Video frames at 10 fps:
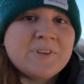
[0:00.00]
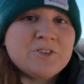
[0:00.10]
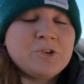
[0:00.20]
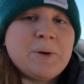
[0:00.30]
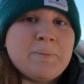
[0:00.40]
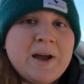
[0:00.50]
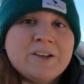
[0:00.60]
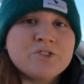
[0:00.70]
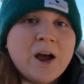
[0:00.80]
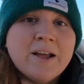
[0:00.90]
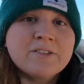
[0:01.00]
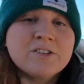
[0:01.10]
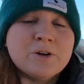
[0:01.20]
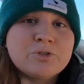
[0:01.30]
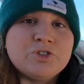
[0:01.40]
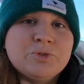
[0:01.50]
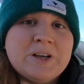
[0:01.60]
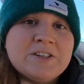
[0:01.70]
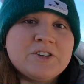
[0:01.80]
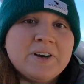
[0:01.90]
So I might try and snowshoe
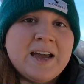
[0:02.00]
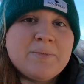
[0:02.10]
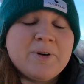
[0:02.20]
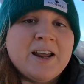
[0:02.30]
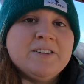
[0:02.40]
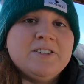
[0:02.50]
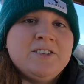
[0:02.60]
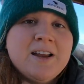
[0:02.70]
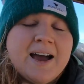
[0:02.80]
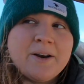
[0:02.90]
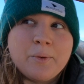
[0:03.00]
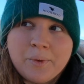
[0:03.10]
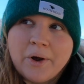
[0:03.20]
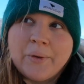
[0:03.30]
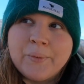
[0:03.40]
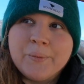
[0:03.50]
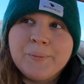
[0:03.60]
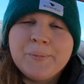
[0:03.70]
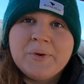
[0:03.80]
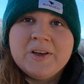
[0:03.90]
into it, but I don't know.
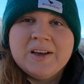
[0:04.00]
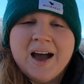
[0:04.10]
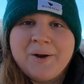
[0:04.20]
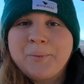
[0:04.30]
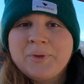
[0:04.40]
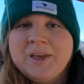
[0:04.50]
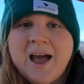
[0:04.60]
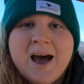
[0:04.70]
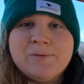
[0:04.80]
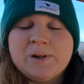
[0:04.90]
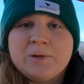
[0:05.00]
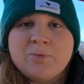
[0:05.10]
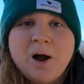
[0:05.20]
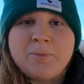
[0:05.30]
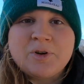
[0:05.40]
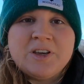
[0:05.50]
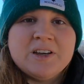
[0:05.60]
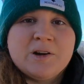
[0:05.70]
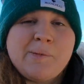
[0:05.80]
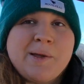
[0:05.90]
I don't really have like the proper
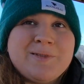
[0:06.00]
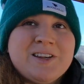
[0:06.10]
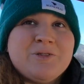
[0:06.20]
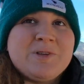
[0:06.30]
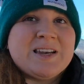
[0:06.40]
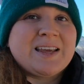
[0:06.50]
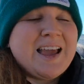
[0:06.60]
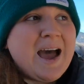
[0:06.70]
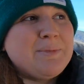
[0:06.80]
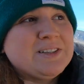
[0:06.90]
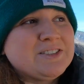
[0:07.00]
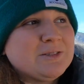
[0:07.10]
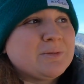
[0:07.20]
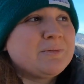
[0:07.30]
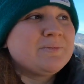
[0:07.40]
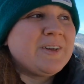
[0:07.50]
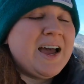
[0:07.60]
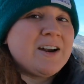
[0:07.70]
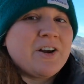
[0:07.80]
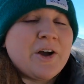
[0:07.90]
gear, but I mean, you'd be in a cabin, so
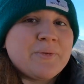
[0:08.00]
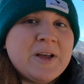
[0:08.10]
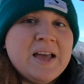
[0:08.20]
I don't know.